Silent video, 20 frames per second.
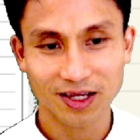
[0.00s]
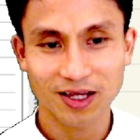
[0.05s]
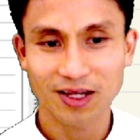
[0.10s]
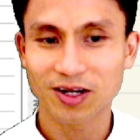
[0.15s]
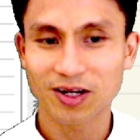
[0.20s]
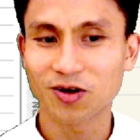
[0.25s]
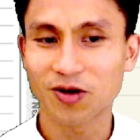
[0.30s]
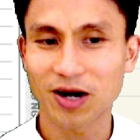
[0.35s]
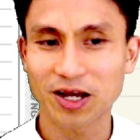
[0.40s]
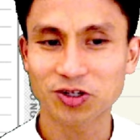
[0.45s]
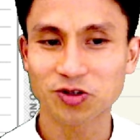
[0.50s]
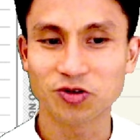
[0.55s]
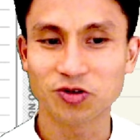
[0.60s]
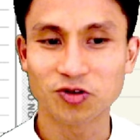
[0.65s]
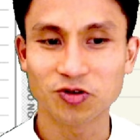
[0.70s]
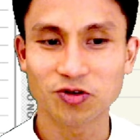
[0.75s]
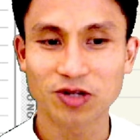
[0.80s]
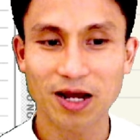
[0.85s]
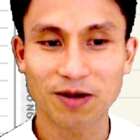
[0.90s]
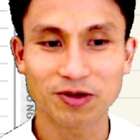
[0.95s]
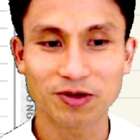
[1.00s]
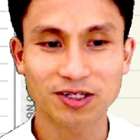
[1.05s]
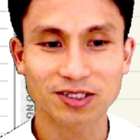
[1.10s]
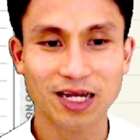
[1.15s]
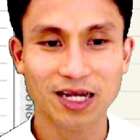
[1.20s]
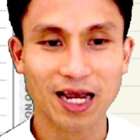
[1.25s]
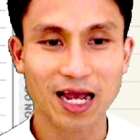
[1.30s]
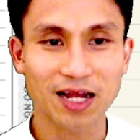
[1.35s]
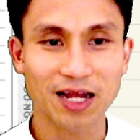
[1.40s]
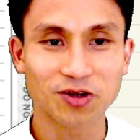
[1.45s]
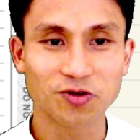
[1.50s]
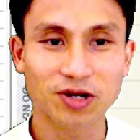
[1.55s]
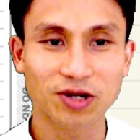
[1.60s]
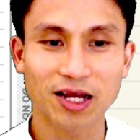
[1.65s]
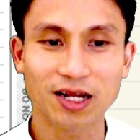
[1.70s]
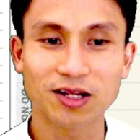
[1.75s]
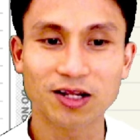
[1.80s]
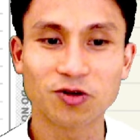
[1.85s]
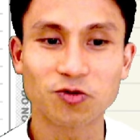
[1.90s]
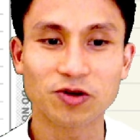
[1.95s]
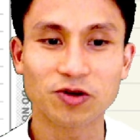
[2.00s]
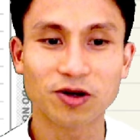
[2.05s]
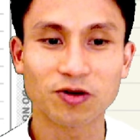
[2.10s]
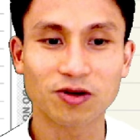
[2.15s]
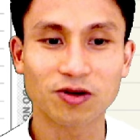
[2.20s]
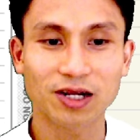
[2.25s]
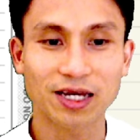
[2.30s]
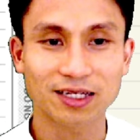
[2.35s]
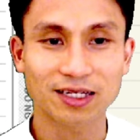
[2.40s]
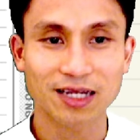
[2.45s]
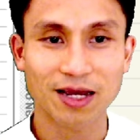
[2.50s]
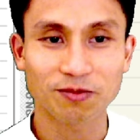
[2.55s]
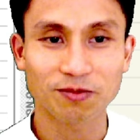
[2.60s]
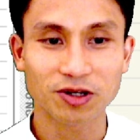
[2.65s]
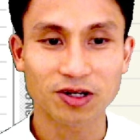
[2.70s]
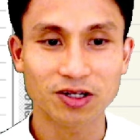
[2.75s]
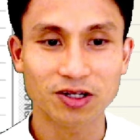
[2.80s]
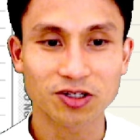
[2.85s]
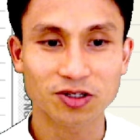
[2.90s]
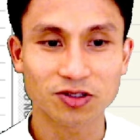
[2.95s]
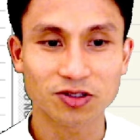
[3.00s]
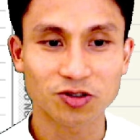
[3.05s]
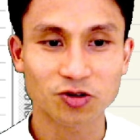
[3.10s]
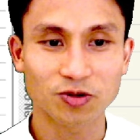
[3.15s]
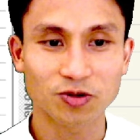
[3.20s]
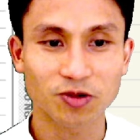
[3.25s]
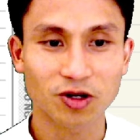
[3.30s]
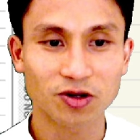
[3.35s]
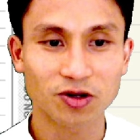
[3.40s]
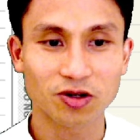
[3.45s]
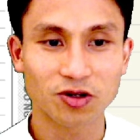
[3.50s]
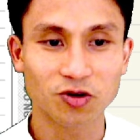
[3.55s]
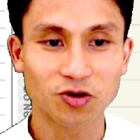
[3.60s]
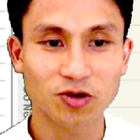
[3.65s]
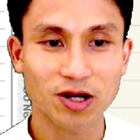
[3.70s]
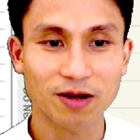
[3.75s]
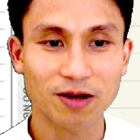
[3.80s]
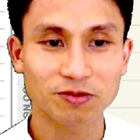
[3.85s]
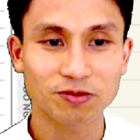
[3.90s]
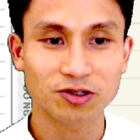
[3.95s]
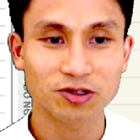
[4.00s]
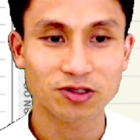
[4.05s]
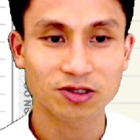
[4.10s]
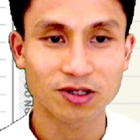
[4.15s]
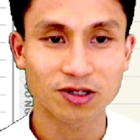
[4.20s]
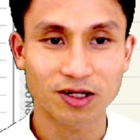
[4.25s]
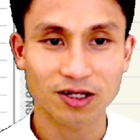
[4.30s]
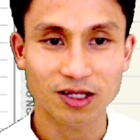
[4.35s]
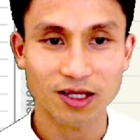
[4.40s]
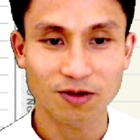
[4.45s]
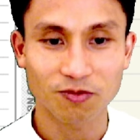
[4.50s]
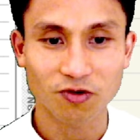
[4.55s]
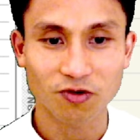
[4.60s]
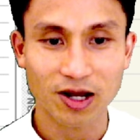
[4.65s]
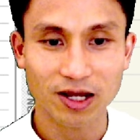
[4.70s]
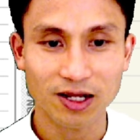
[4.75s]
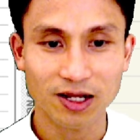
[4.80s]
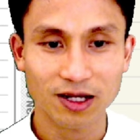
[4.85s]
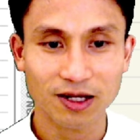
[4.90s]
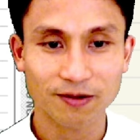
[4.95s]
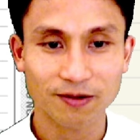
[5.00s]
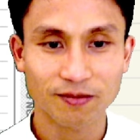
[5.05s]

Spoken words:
No, I shouldn't do that because I can't do that in the real exam condition. So I'm not going to do that. I'm just going to keep writing.